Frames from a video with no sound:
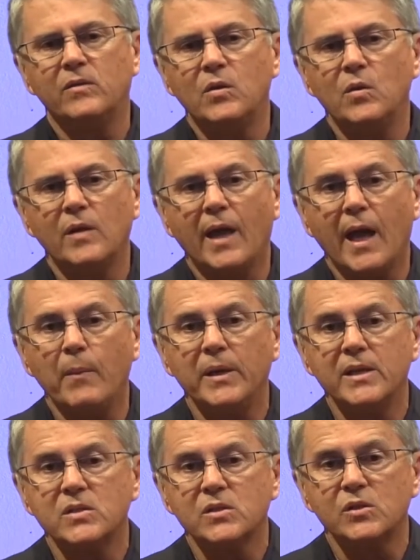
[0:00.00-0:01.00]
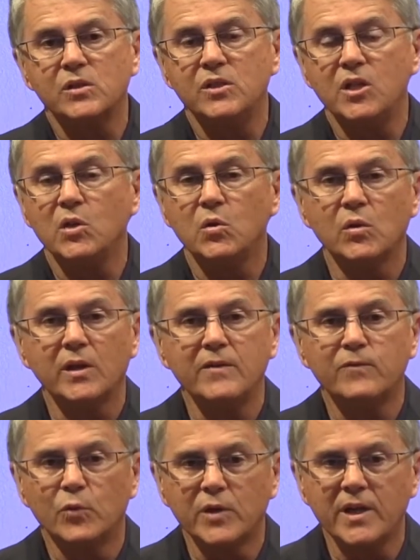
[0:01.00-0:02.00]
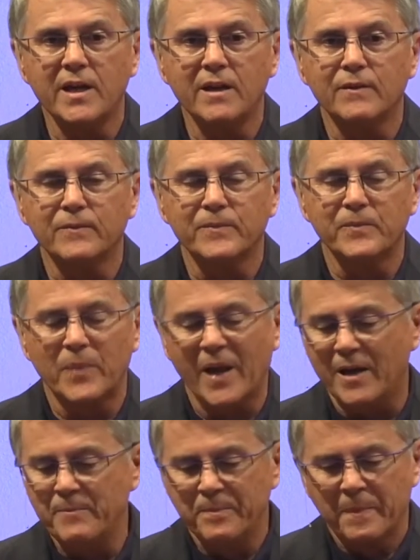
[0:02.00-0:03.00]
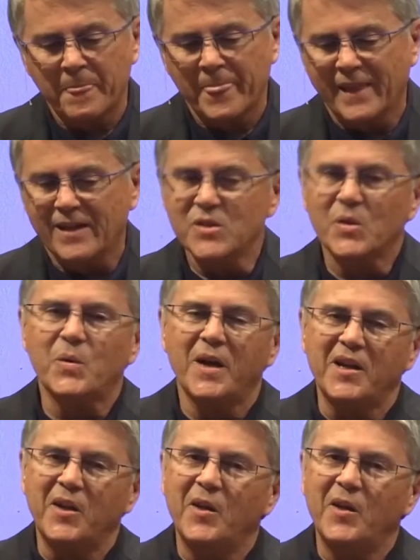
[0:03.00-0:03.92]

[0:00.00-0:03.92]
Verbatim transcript: The habit is continually forgive. Now, there's a great,